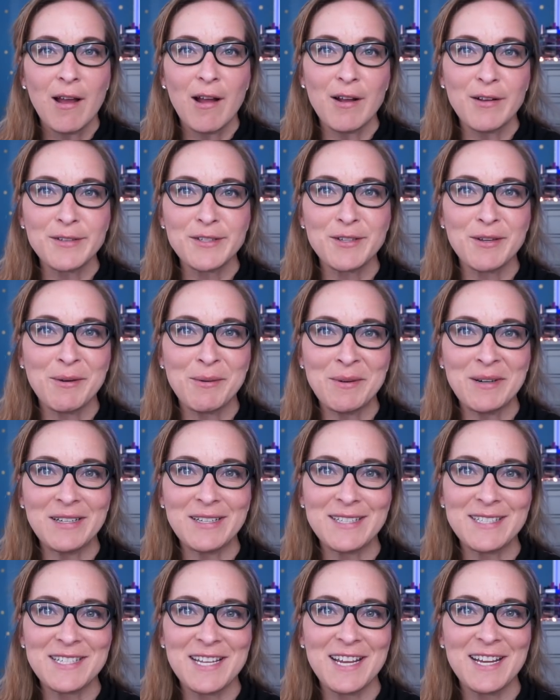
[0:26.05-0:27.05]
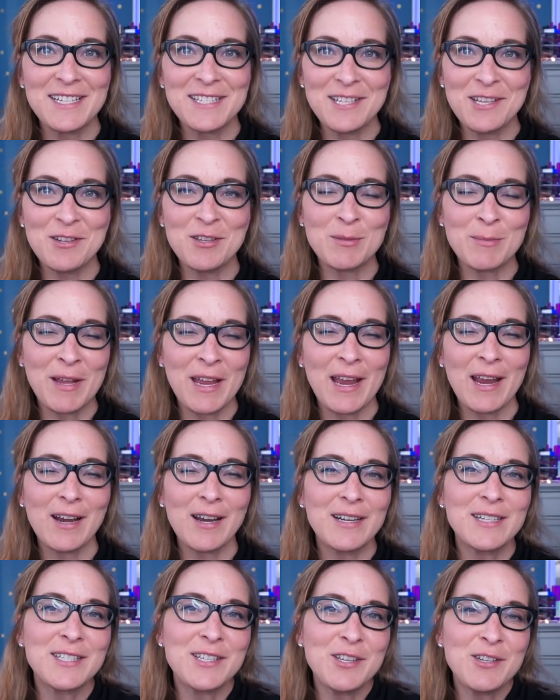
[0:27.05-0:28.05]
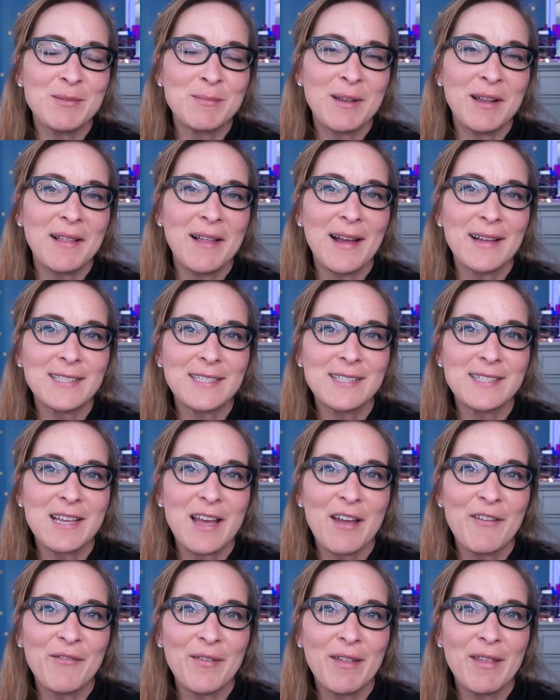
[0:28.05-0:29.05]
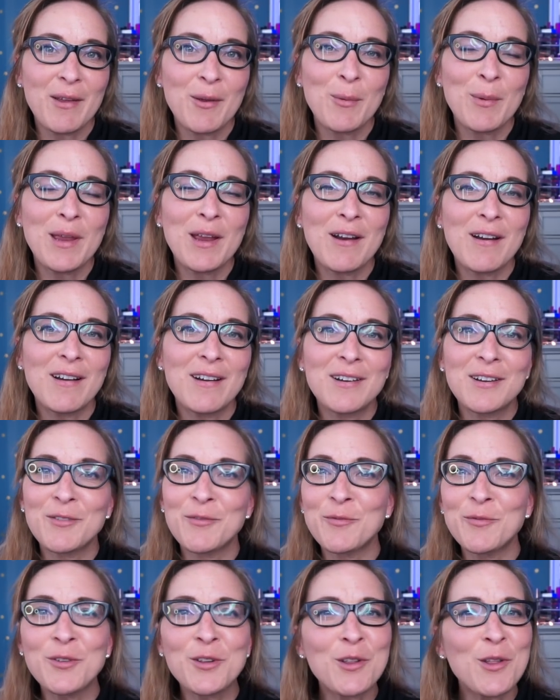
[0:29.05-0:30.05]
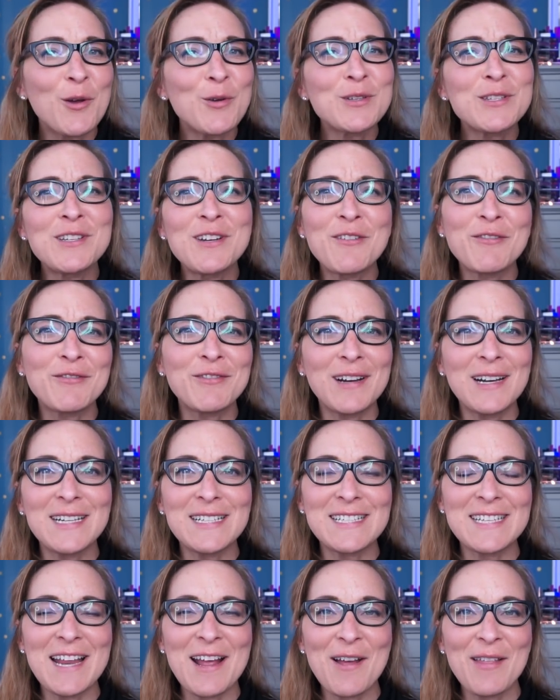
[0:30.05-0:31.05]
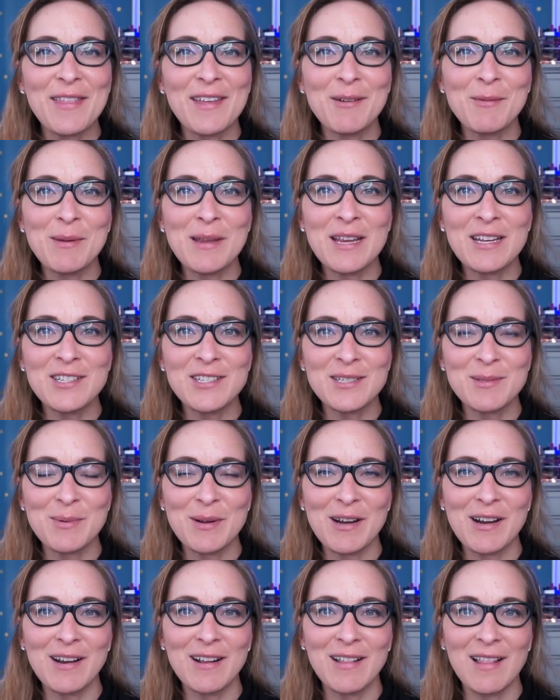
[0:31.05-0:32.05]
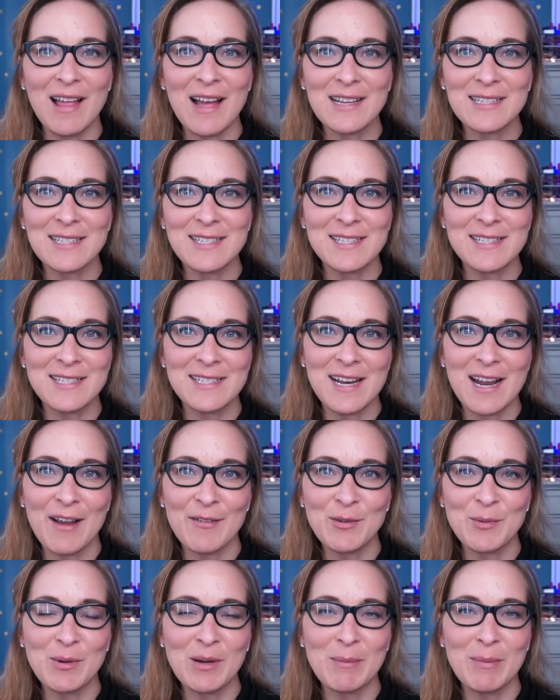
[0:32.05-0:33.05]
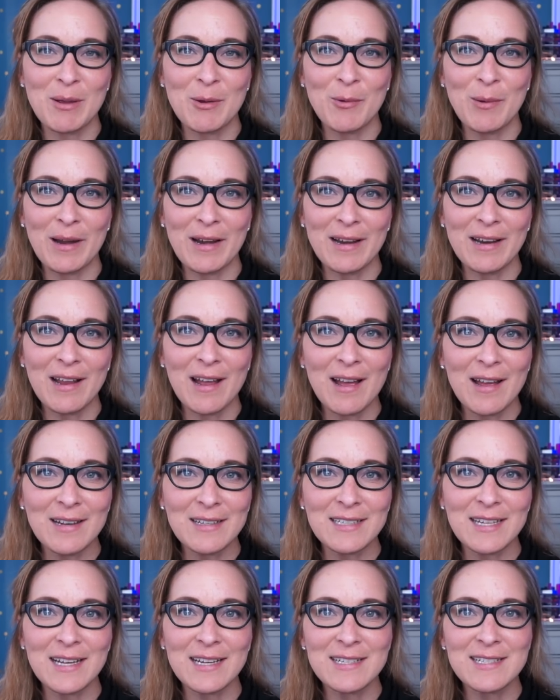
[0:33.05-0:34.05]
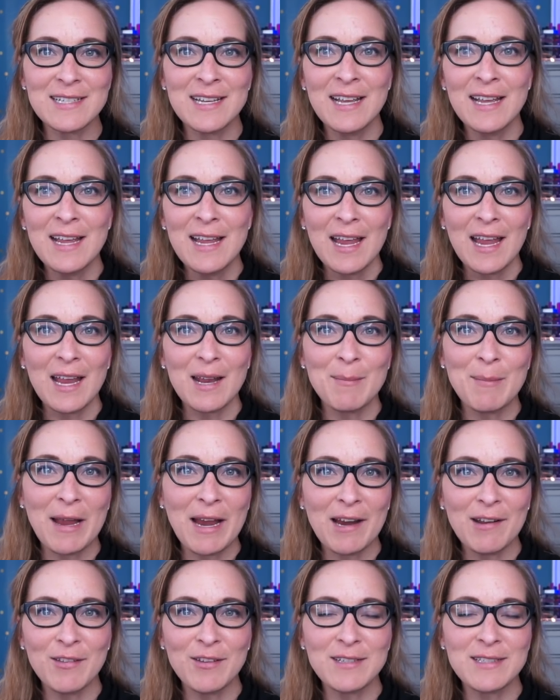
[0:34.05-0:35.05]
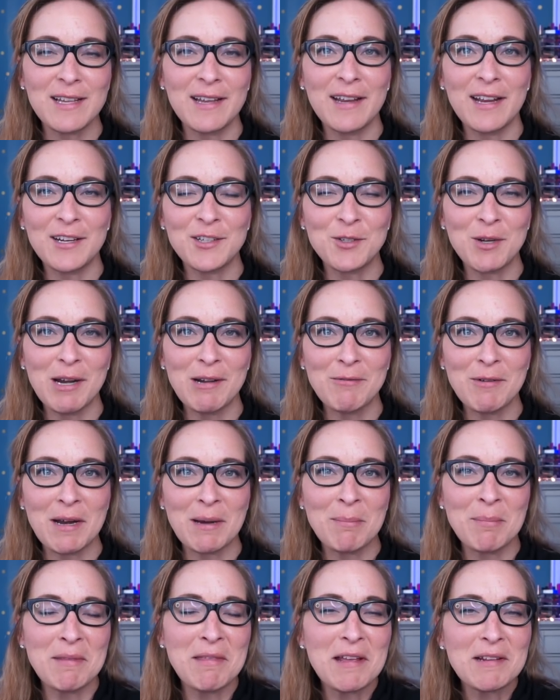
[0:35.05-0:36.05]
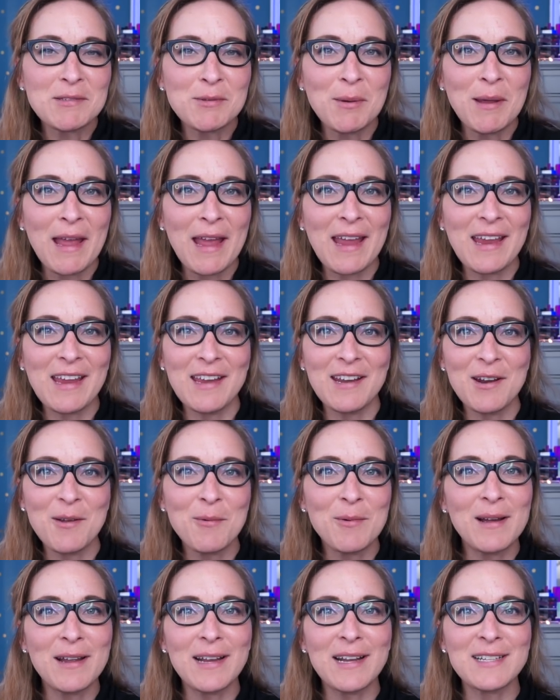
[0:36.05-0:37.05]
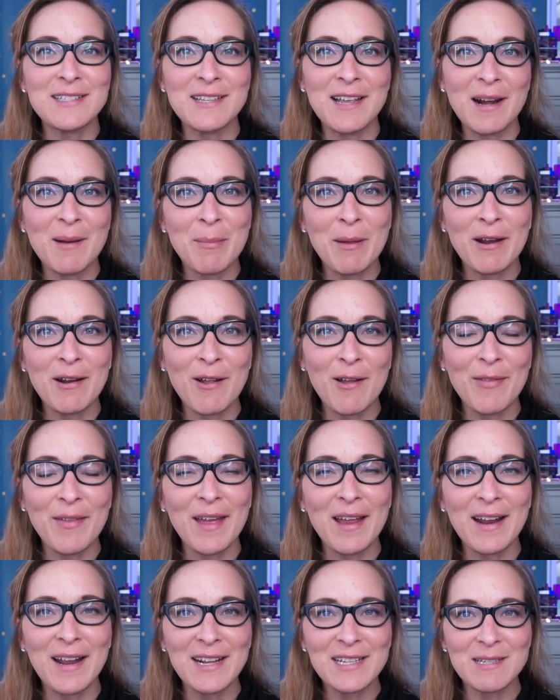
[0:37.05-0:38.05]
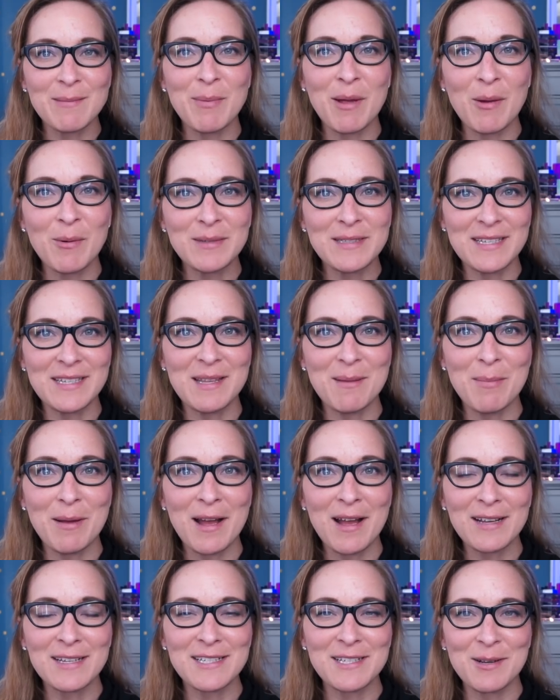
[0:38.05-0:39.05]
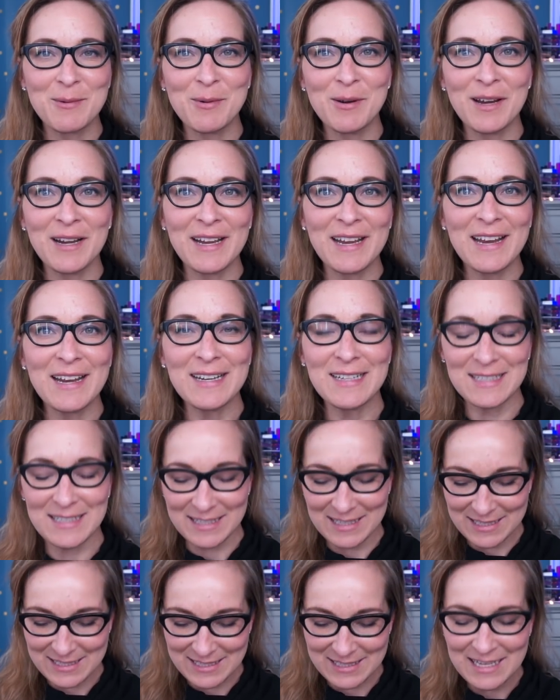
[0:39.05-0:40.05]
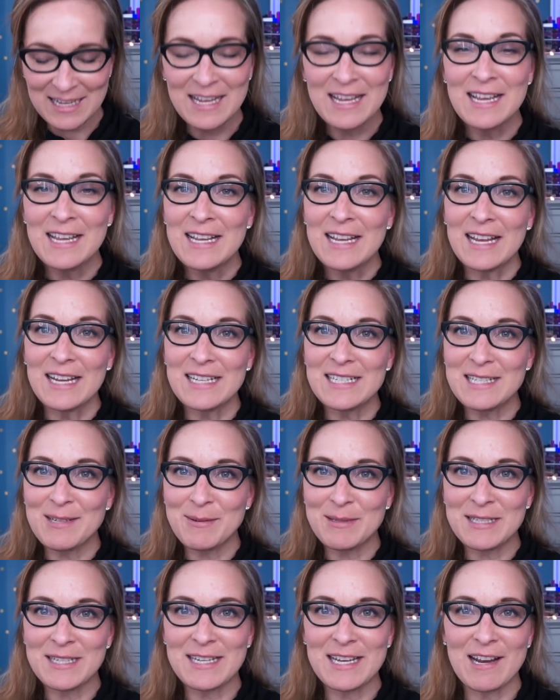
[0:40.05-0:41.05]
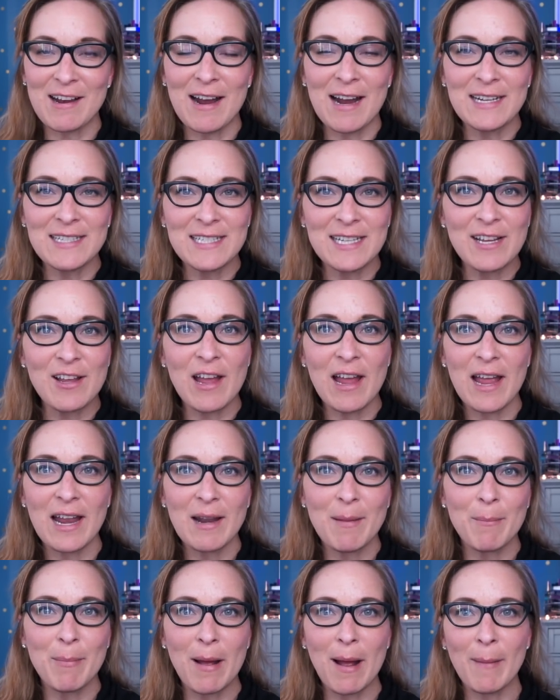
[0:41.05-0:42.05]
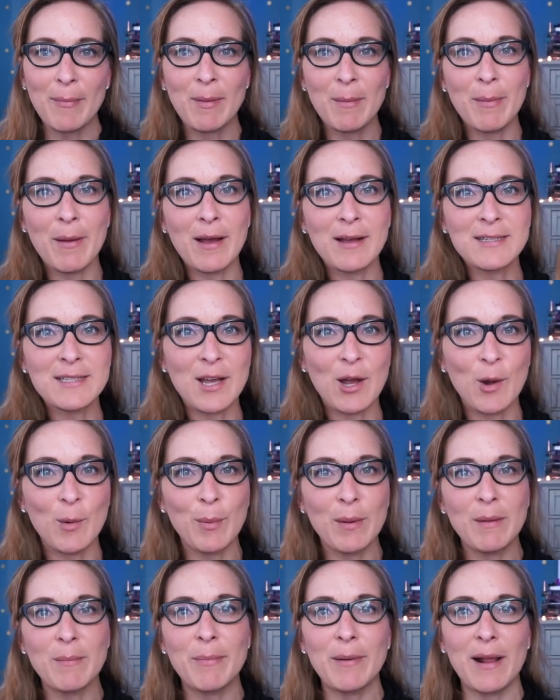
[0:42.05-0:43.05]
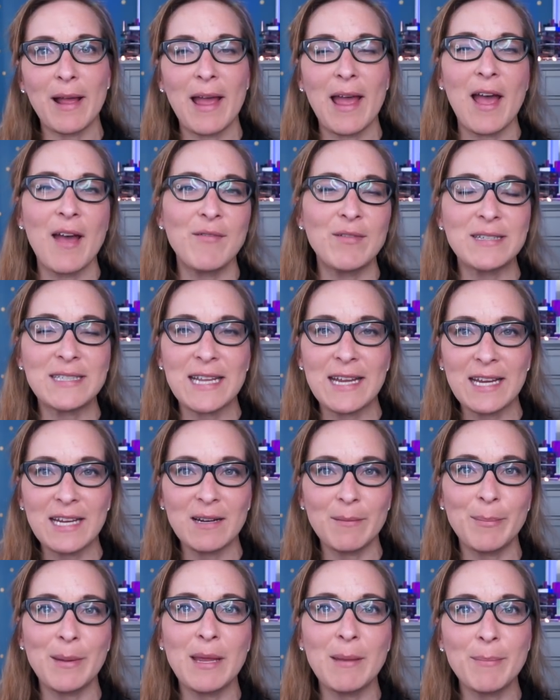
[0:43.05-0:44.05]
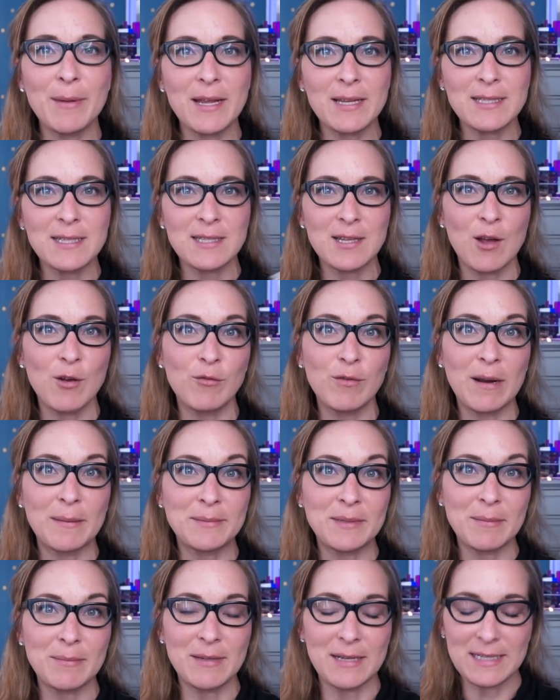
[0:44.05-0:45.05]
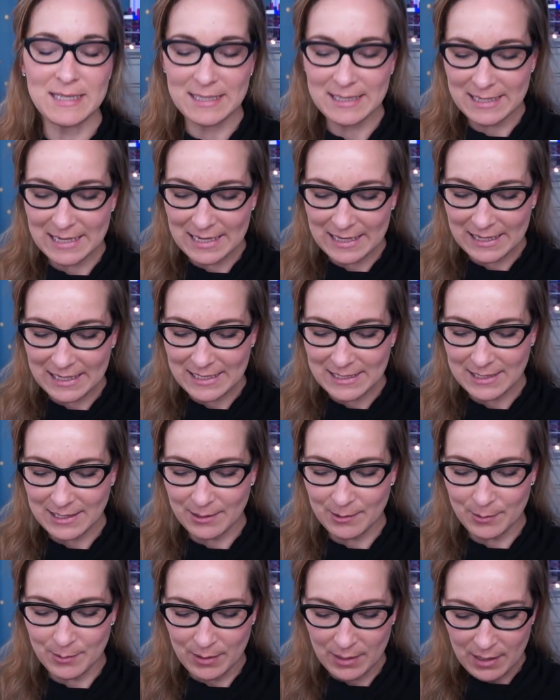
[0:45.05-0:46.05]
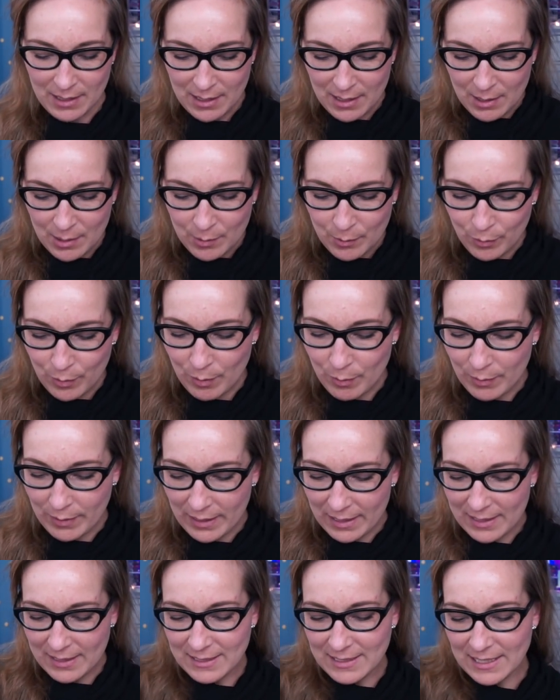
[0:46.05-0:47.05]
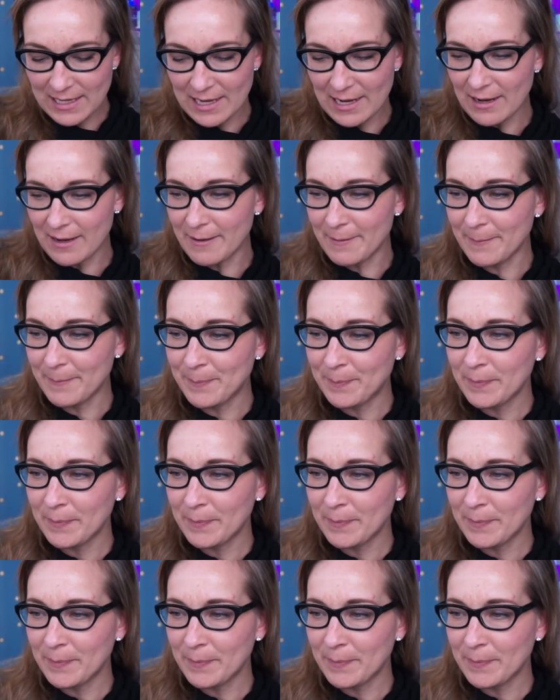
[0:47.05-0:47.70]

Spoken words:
Also, I wanted to say, excuse my hair, excuse my glasses. I feel like we are close enough friends now that we can just wear our glasses and not have to worry about wearing contacts, and my hair looks like a train wreck, but that's okay. You know what, it's not about all that, it's about what's in the box. So we're gonna get into this and see what's in here. I did go ahead and pop the box open, but I haven't taken a peek because it's all wrapped up nice and neatly, so we will get into here.